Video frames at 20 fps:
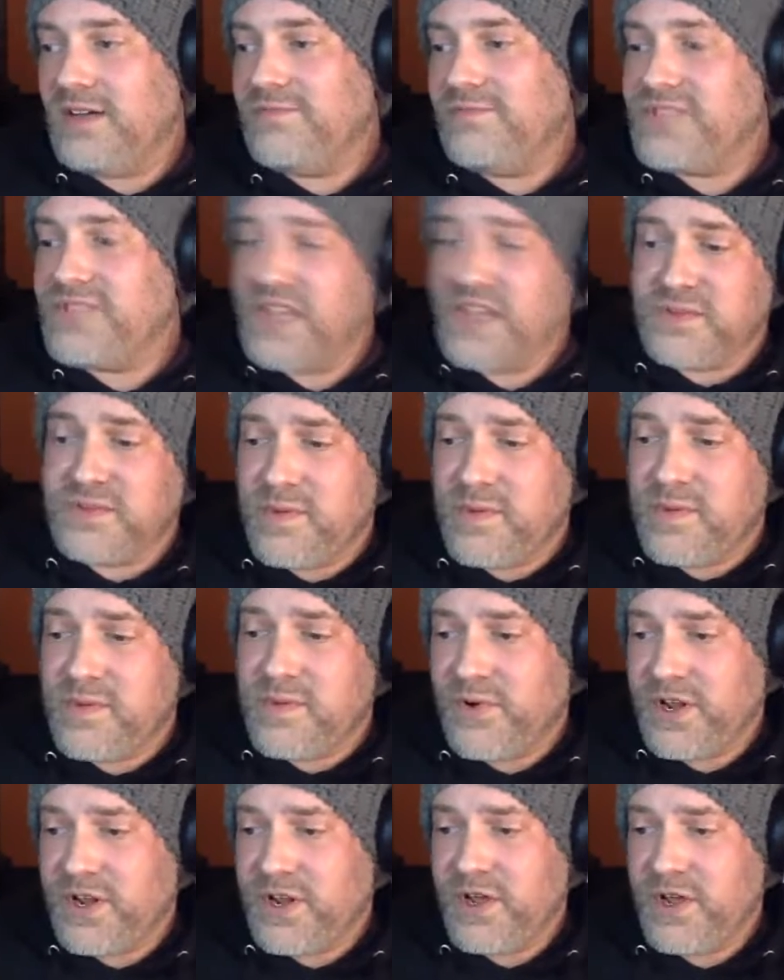Sales have been
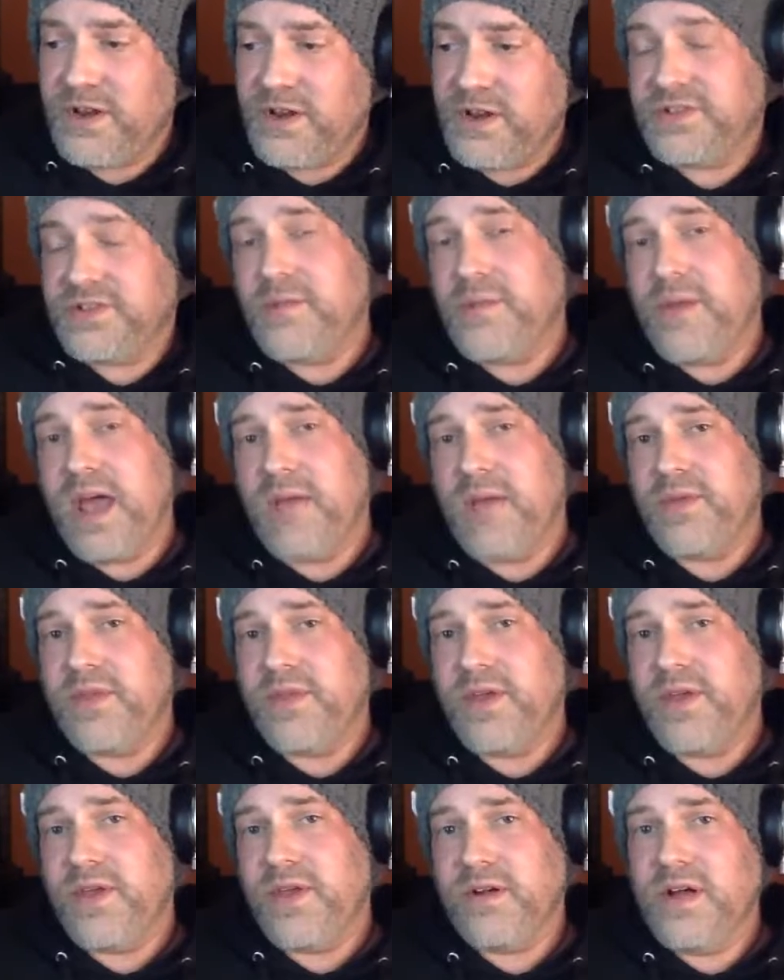pretty good, so I'm happy
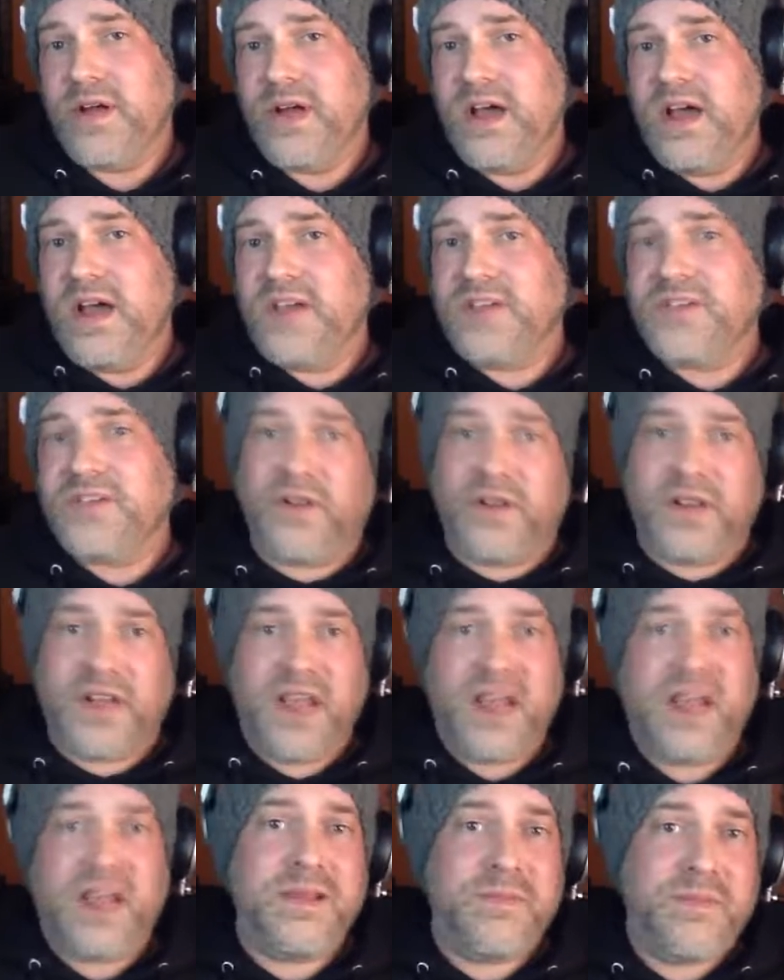there. Started
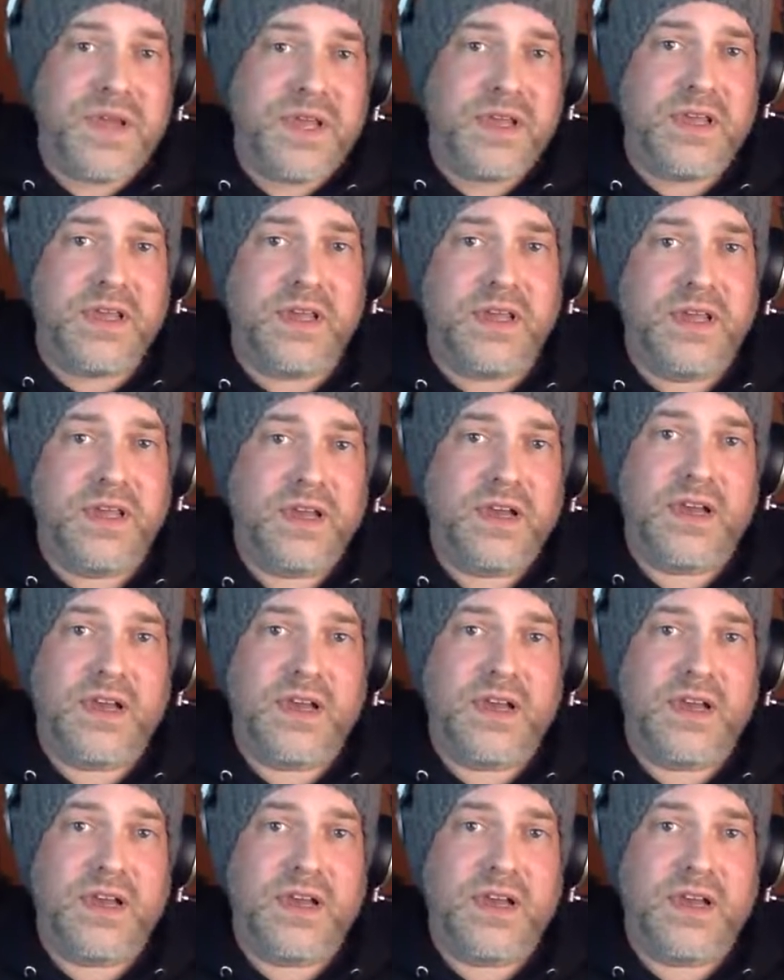KDP.